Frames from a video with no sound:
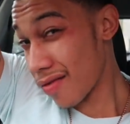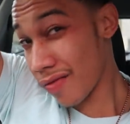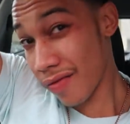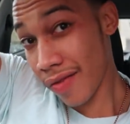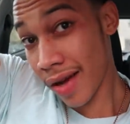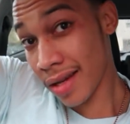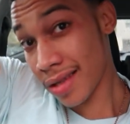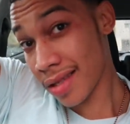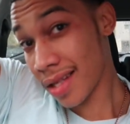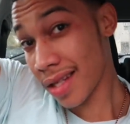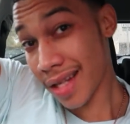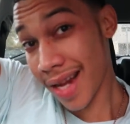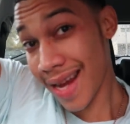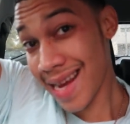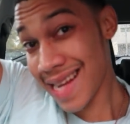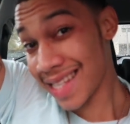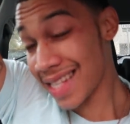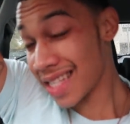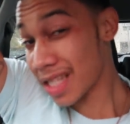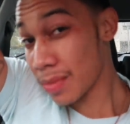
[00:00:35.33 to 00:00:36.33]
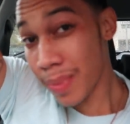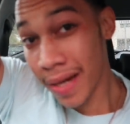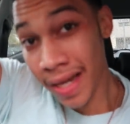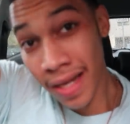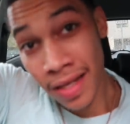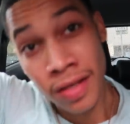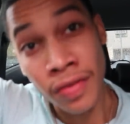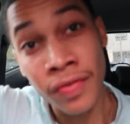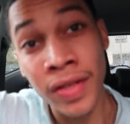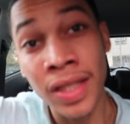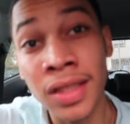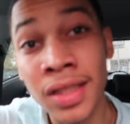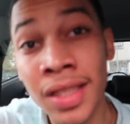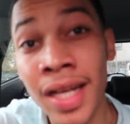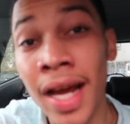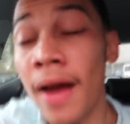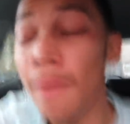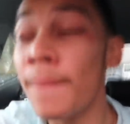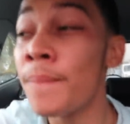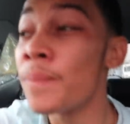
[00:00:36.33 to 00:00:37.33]
event. Today is his biggest event
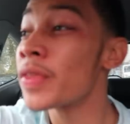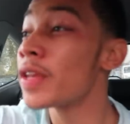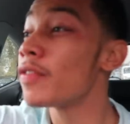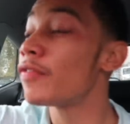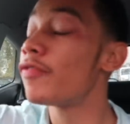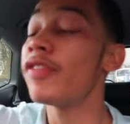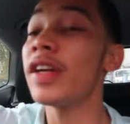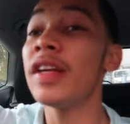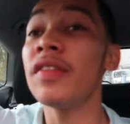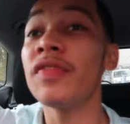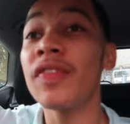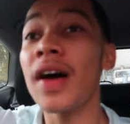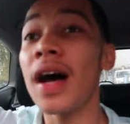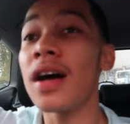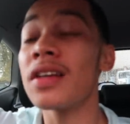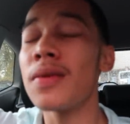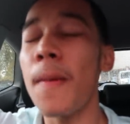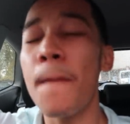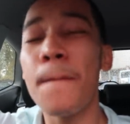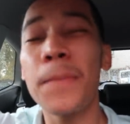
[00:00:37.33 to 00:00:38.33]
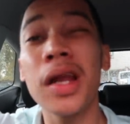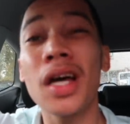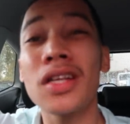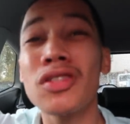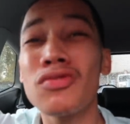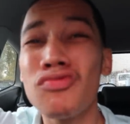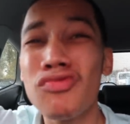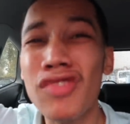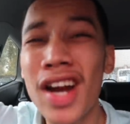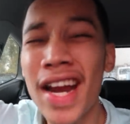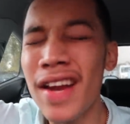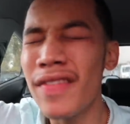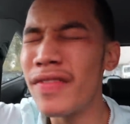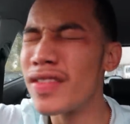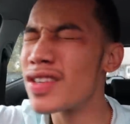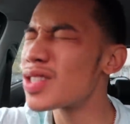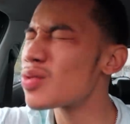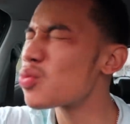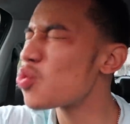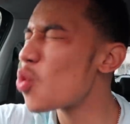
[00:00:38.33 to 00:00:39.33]
yet. 3,000 plus ravers.